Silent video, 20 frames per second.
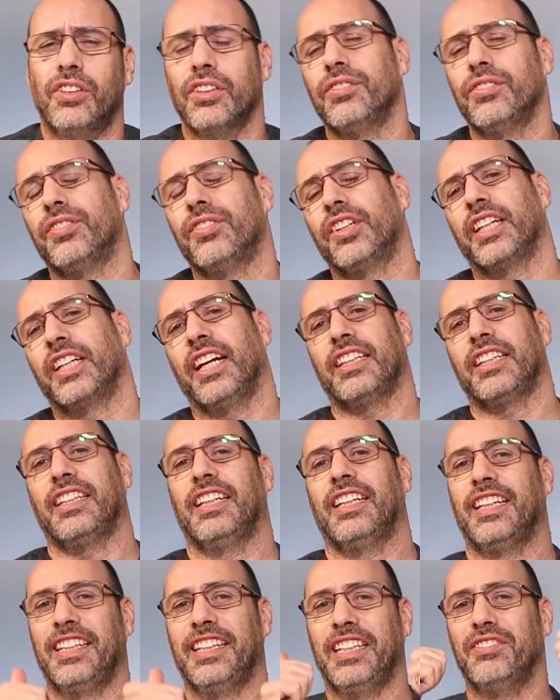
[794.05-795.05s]
don't
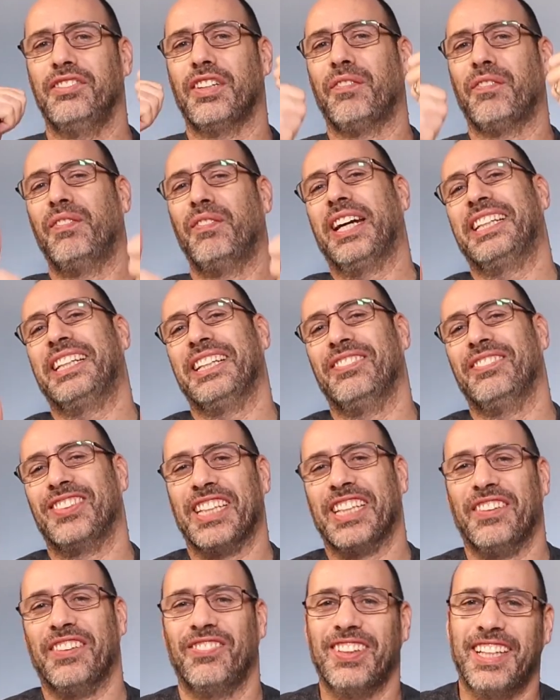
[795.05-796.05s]
forget, give a big
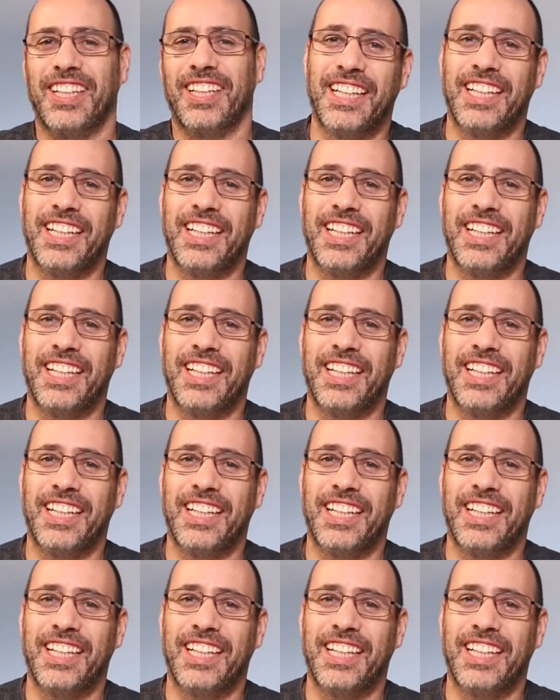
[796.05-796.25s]
thumbs up.